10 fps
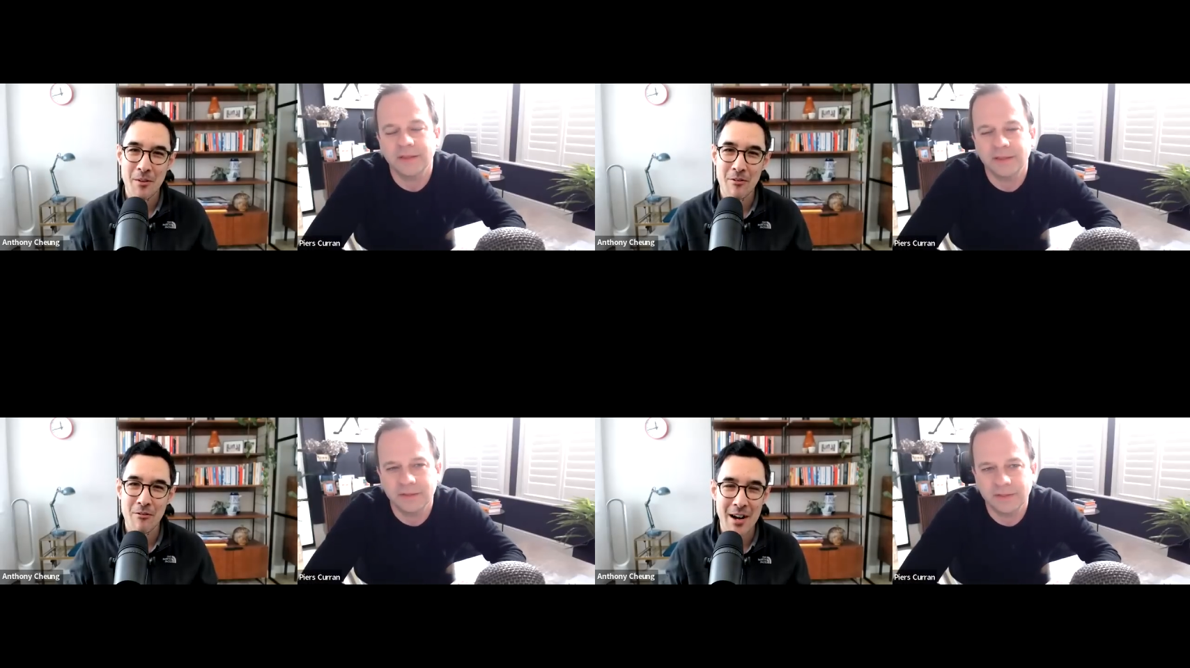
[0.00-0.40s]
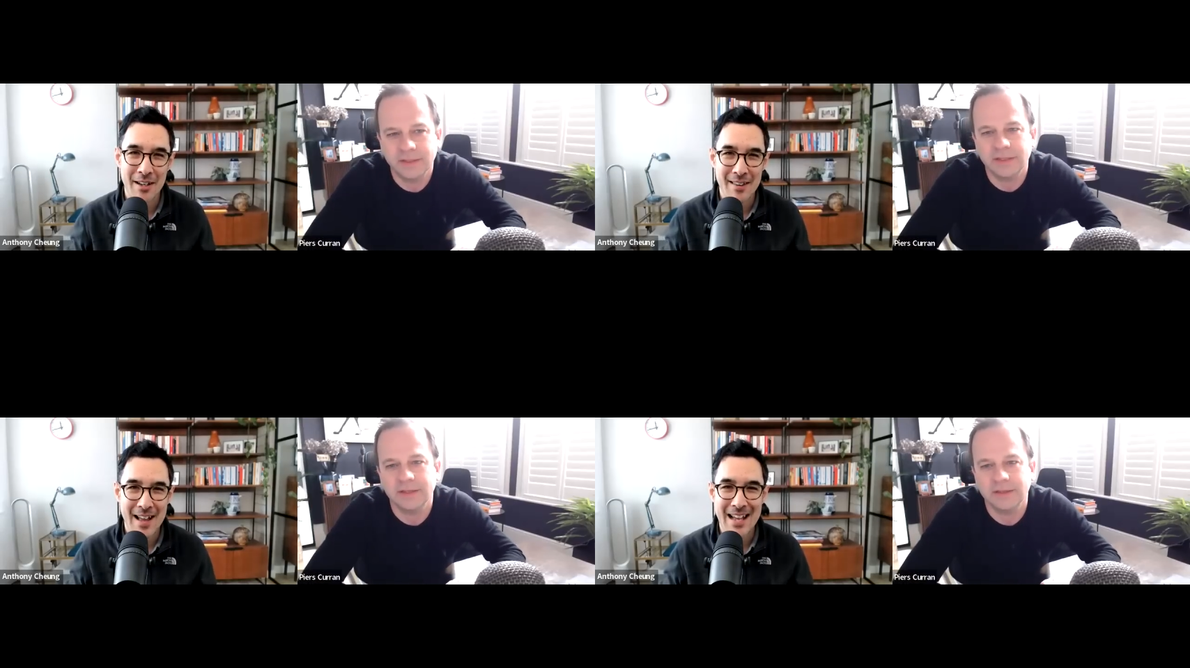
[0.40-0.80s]
Speaker 1: run
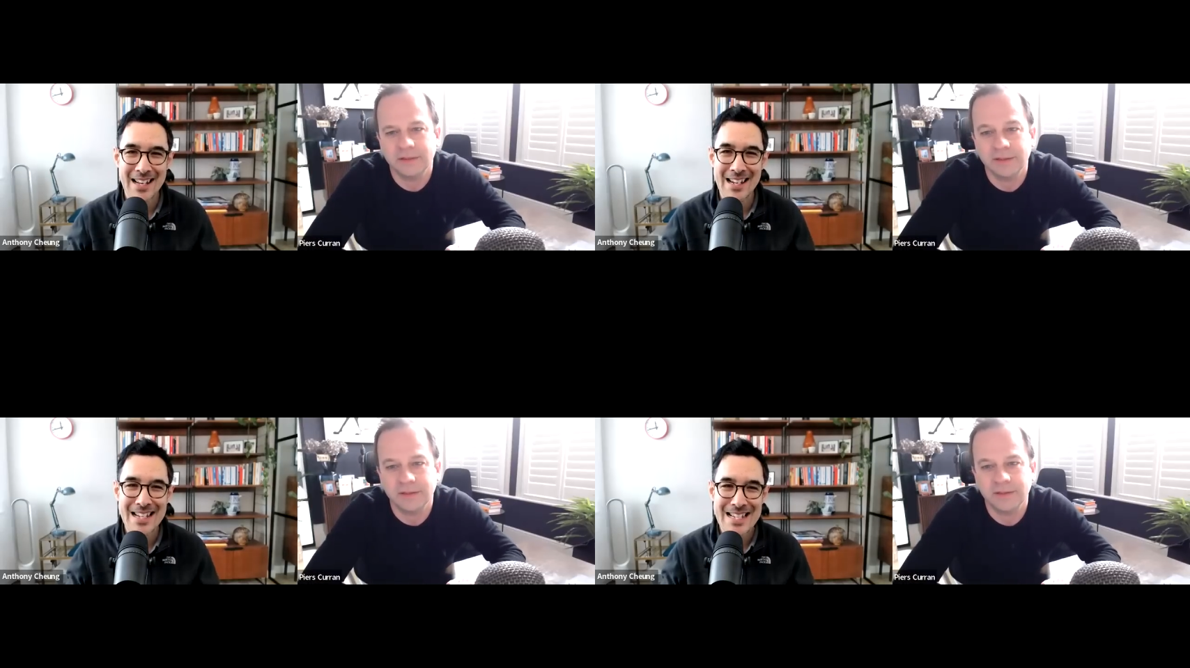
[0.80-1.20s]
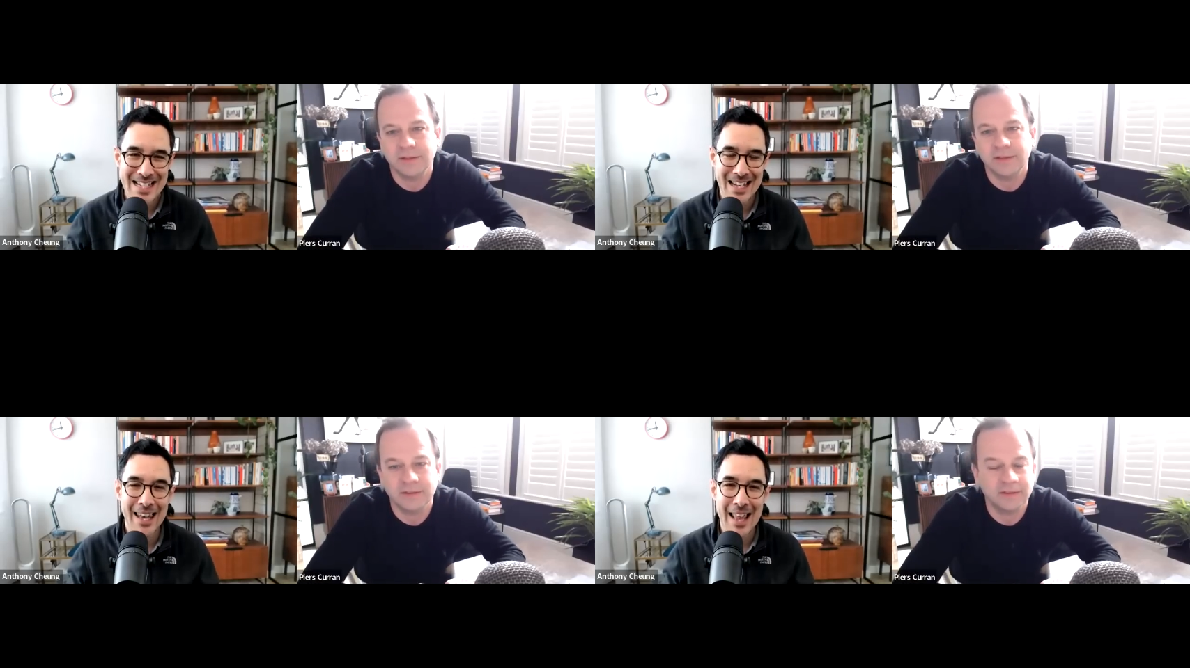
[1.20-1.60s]
at that
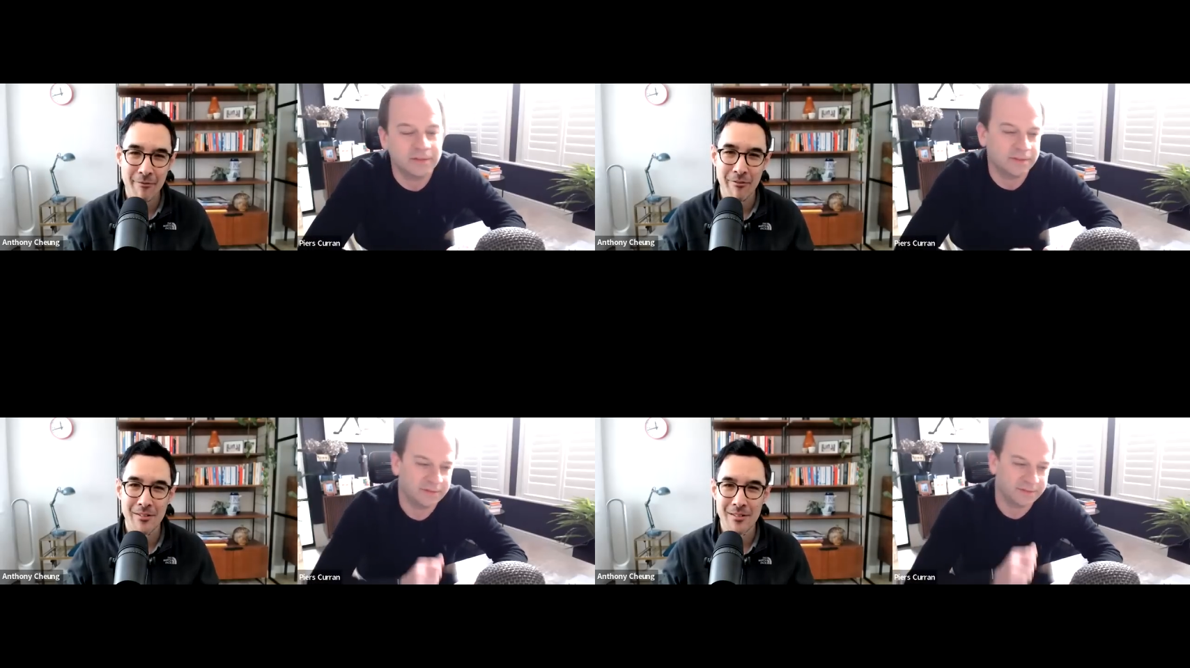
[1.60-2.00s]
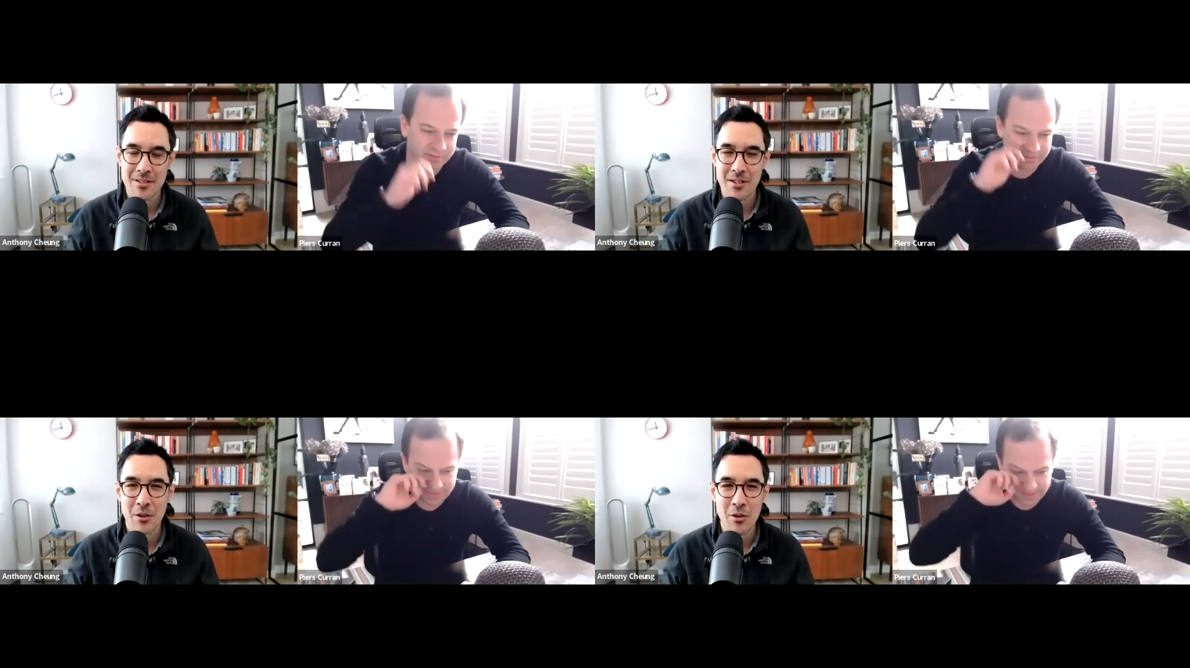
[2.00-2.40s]
elite level.
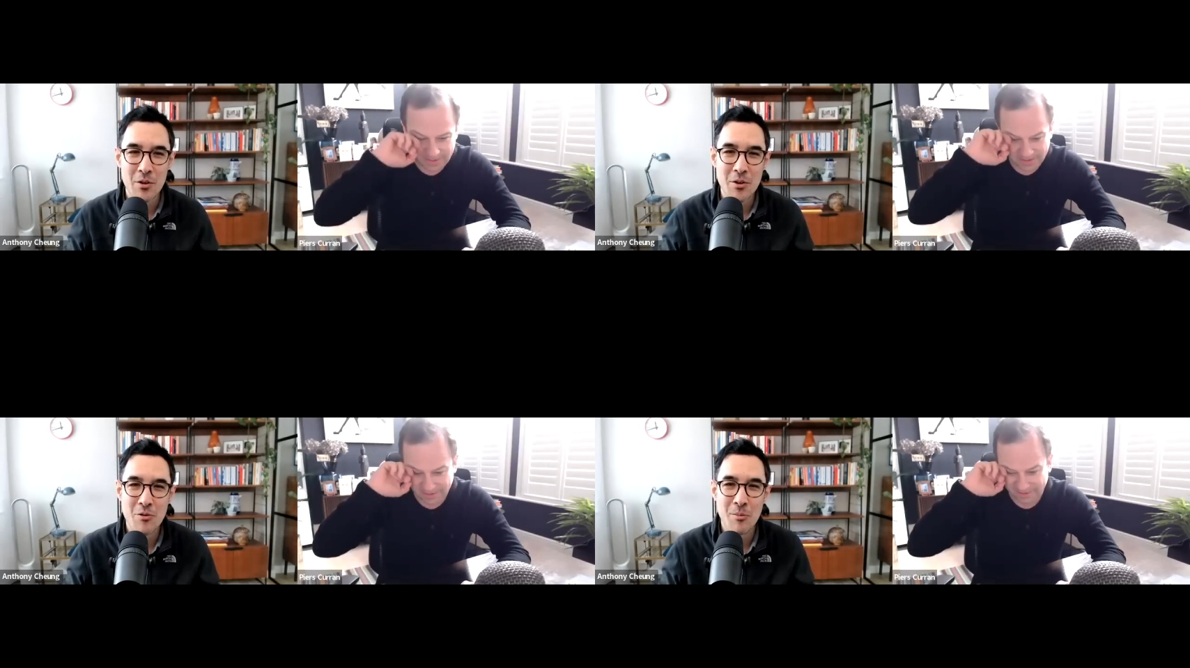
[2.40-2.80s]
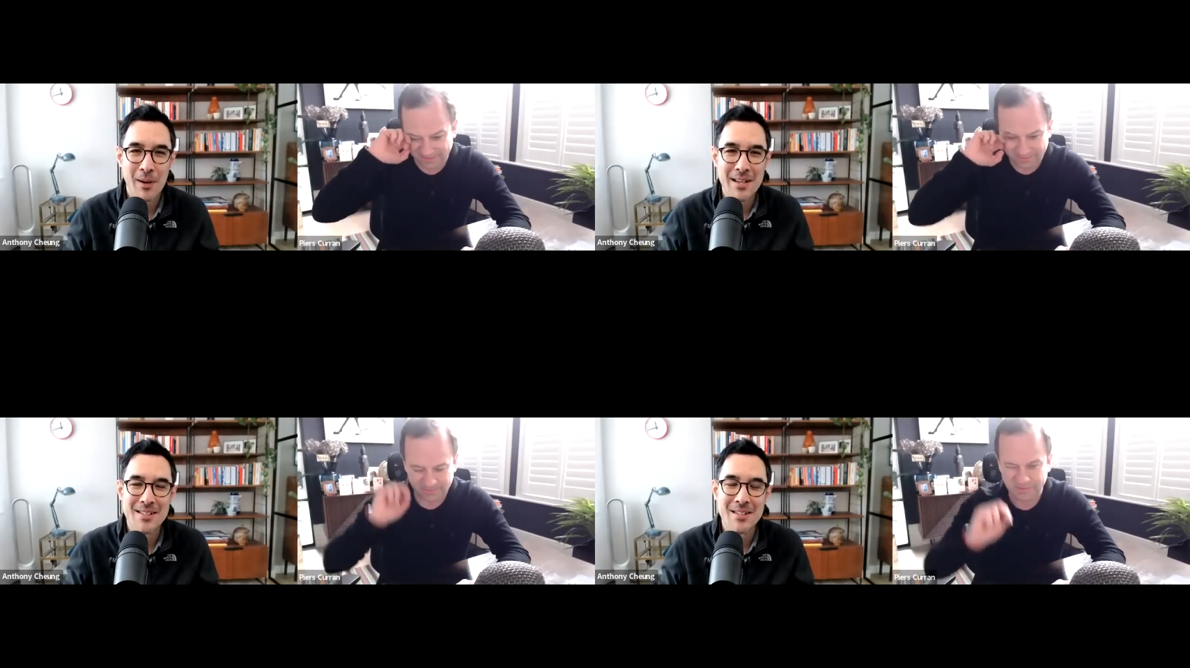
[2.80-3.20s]
So who do yeah. you
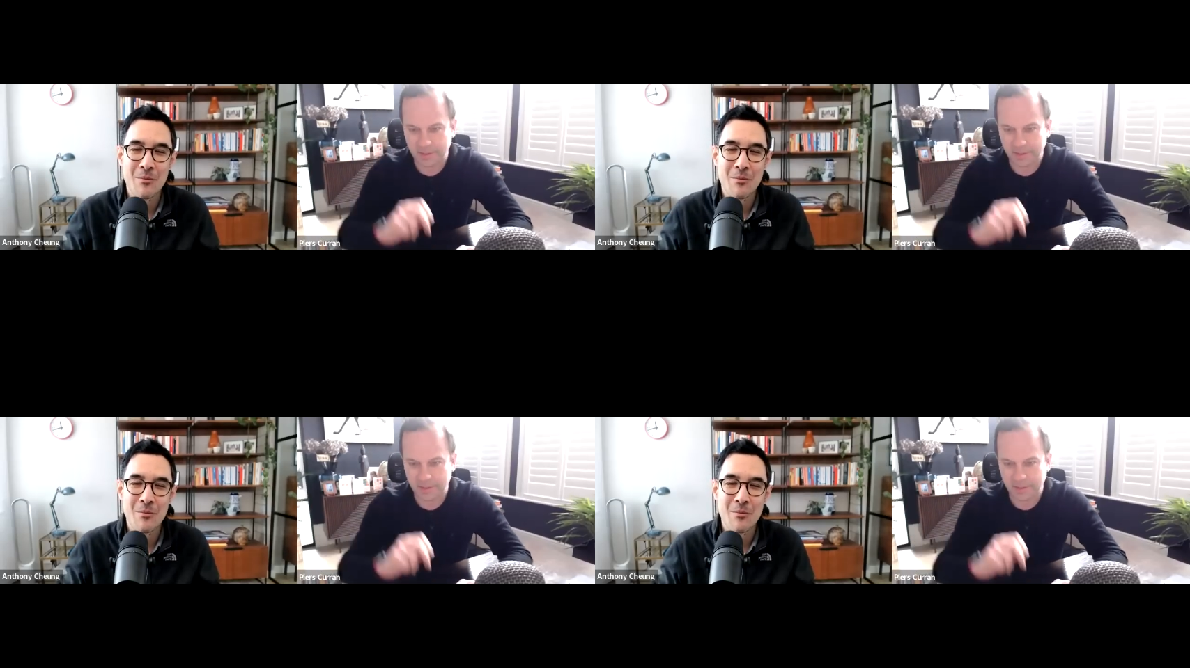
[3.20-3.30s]
replace